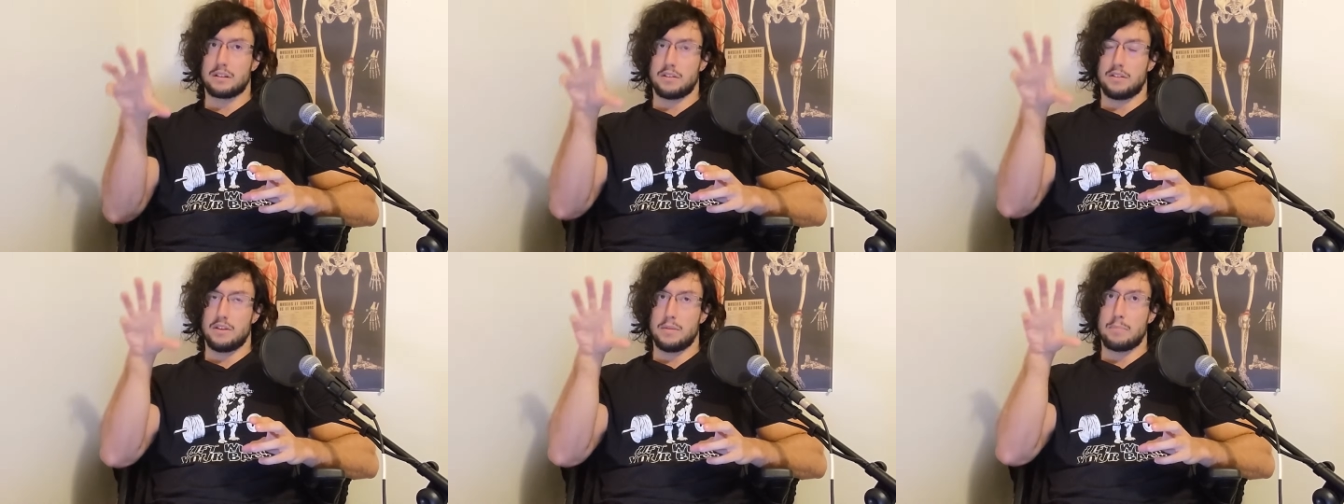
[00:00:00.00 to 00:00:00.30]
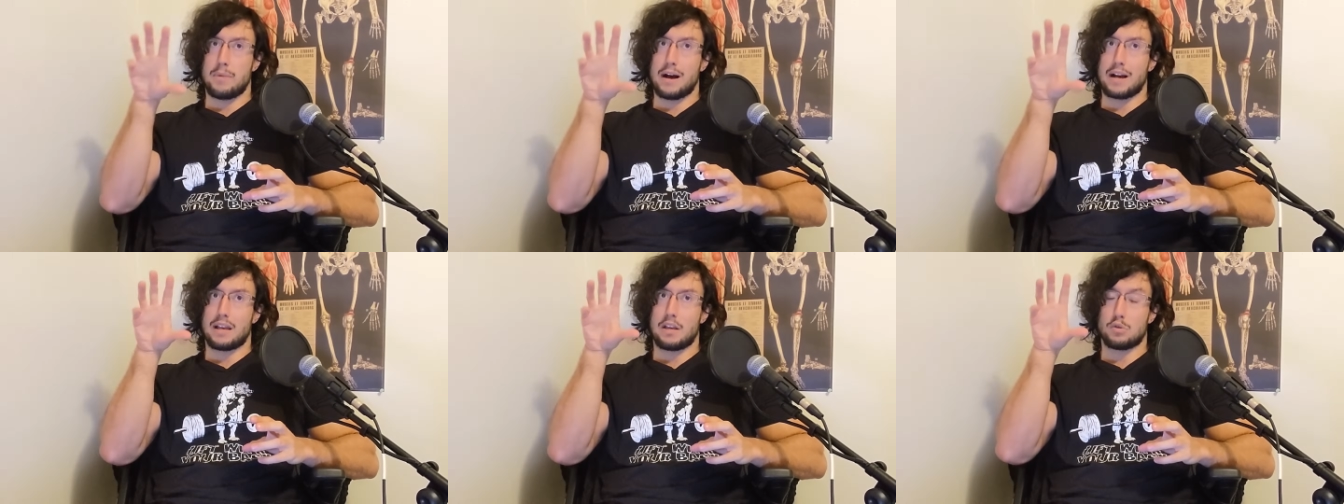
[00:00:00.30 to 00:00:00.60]
the
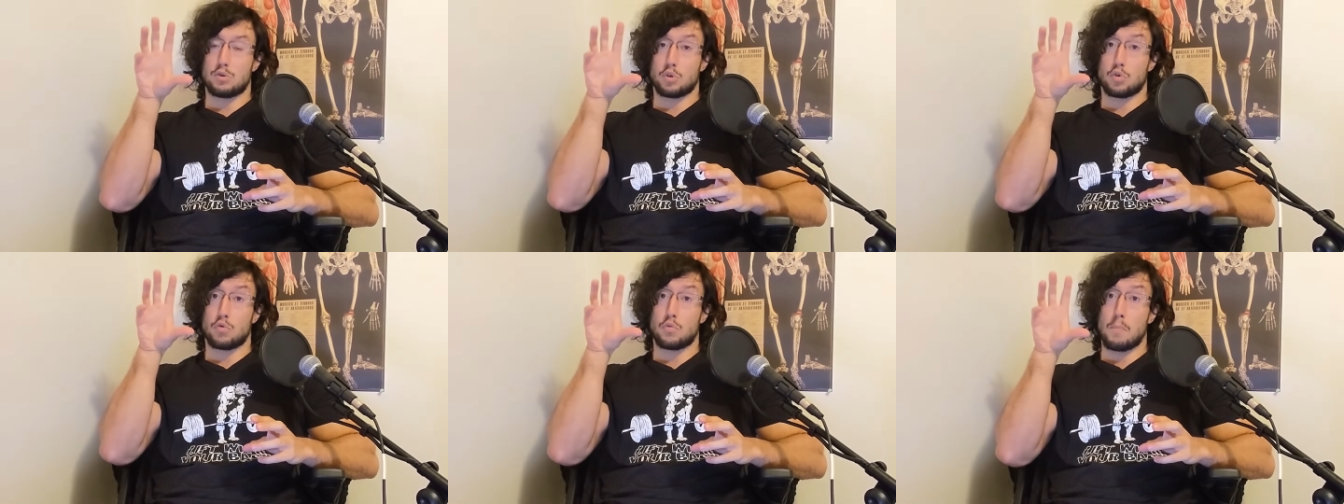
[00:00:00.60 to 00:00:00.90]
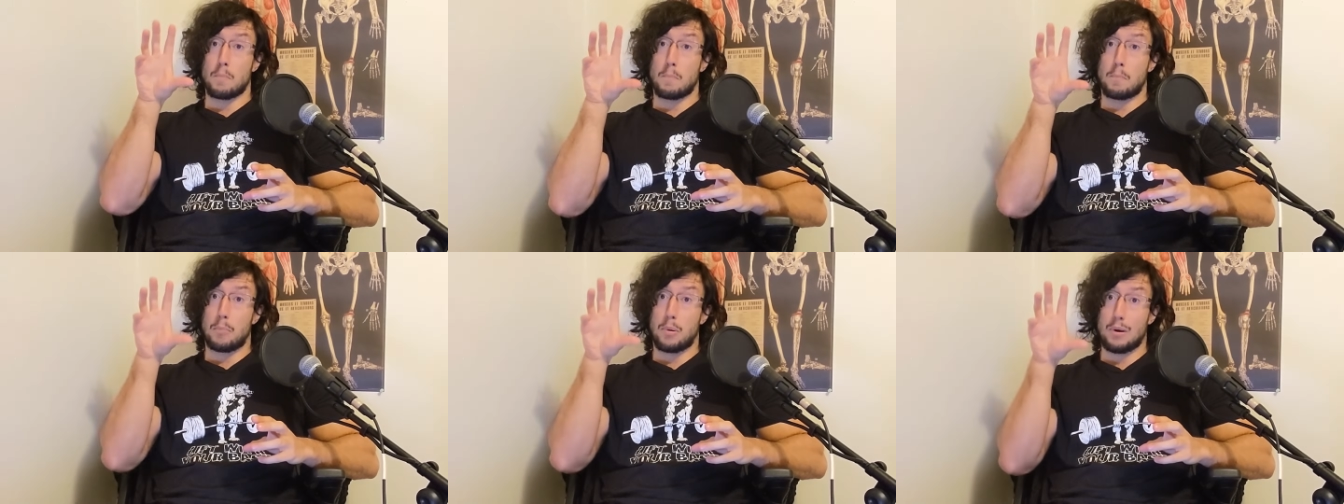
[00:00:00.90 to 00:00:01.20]
back is a
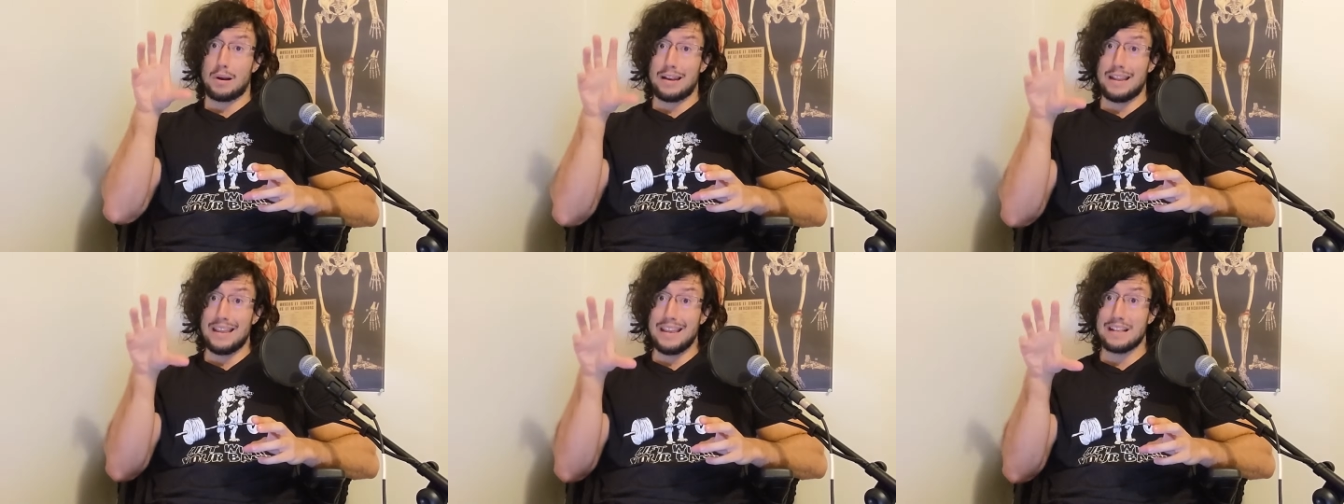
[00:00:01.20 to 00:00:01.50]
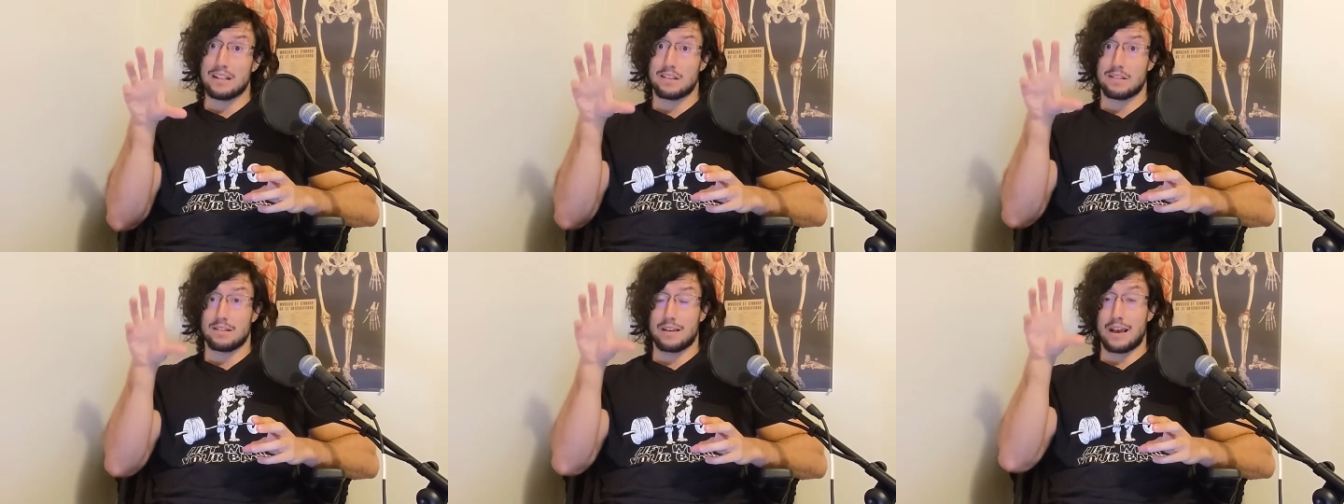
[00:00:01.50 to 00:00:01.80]

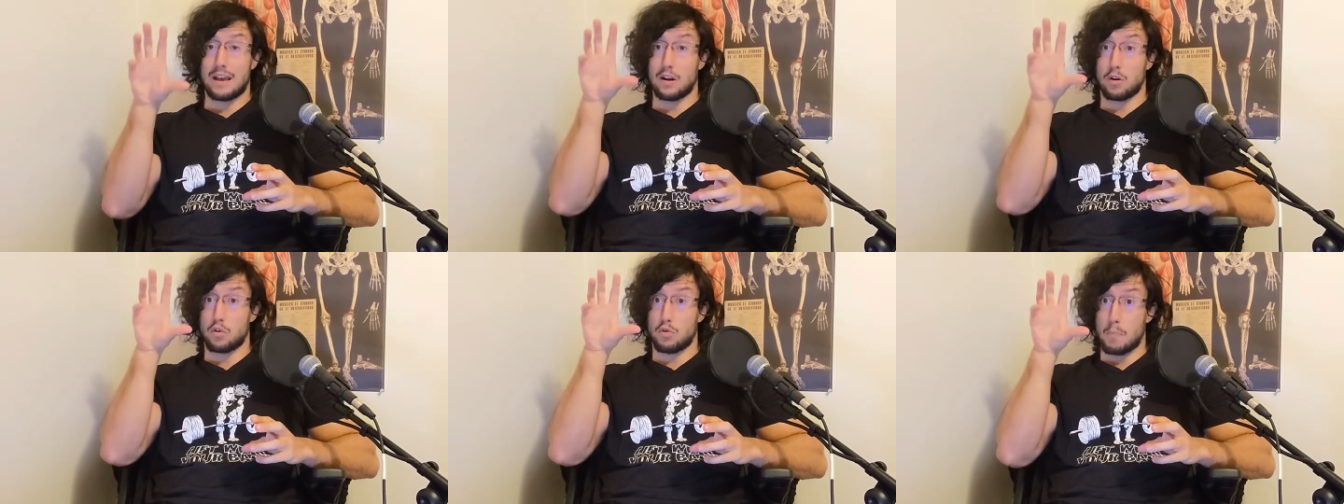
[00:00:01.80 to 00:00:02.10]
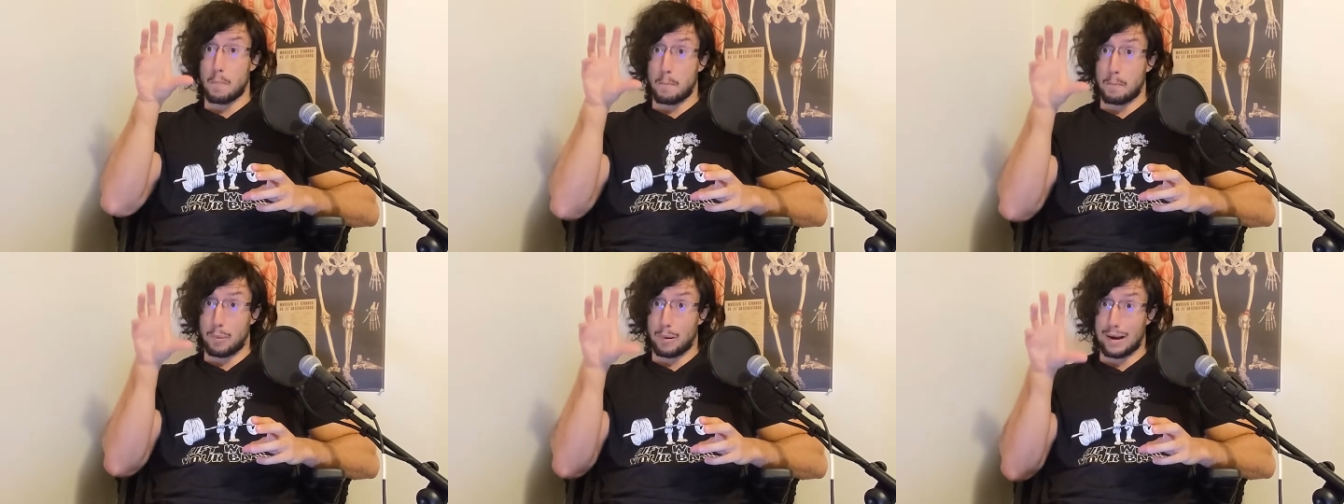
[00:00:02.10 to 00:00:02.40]
complete and
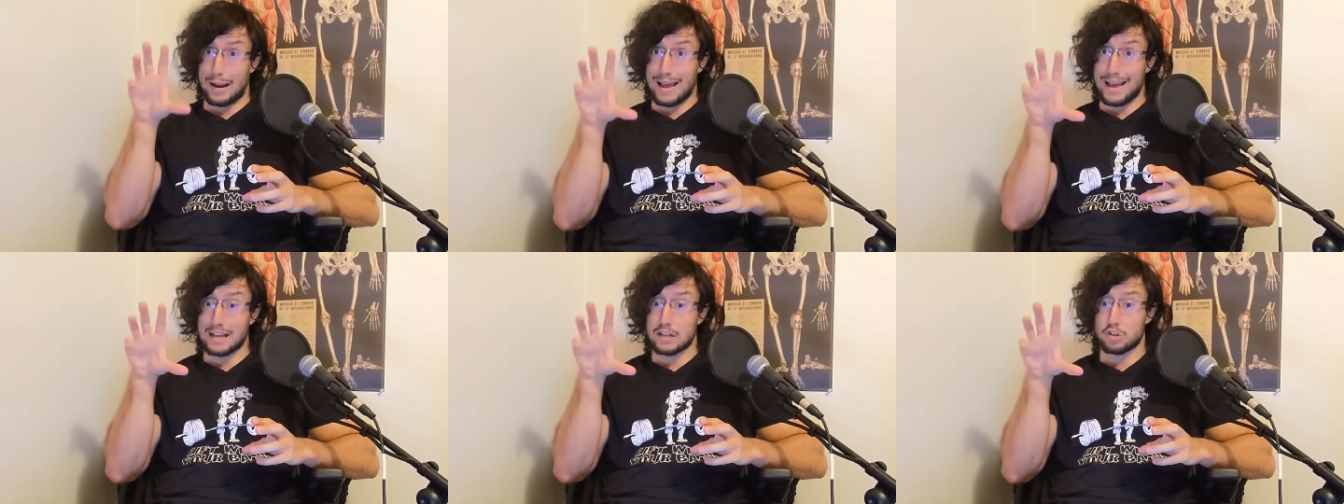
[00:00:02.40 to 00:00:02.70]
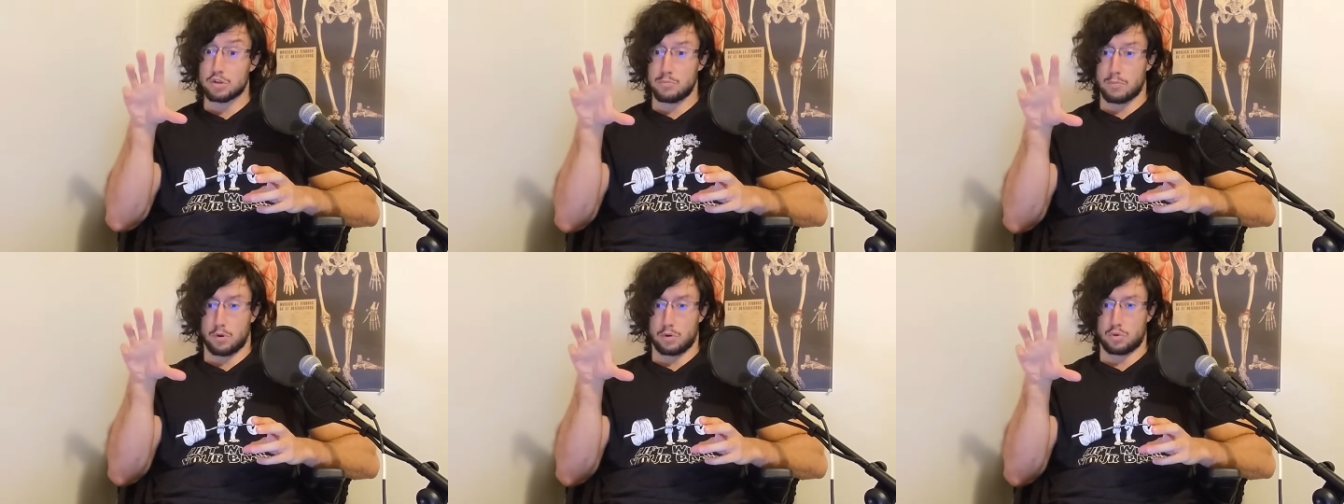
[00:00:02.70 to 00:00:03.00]

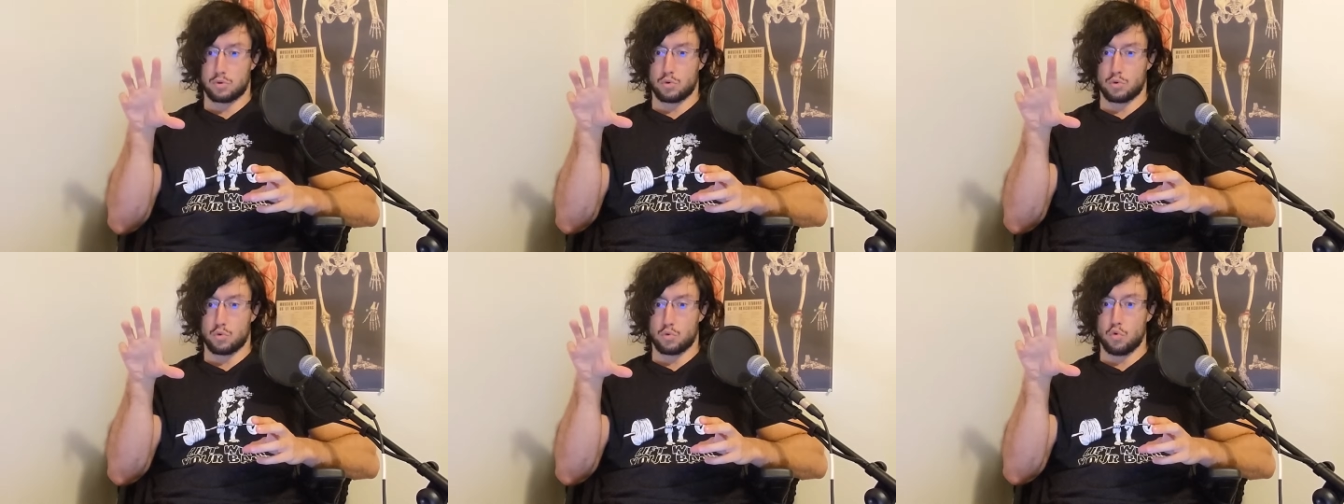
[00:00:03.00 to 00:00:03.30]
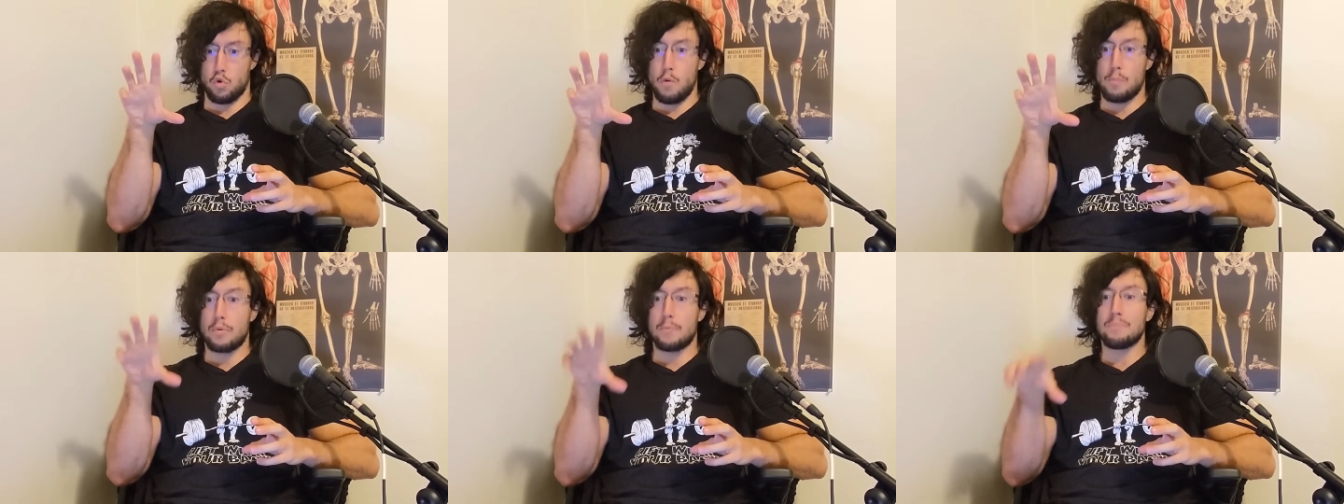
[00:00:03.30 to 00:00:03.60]
complex muscle
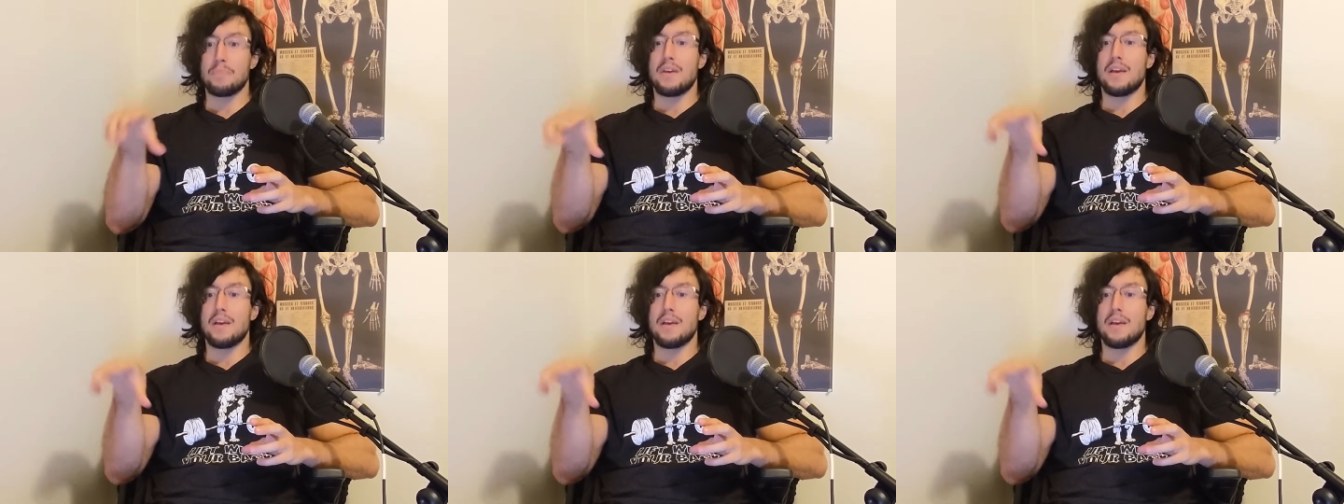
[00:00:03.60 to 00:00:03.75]
group,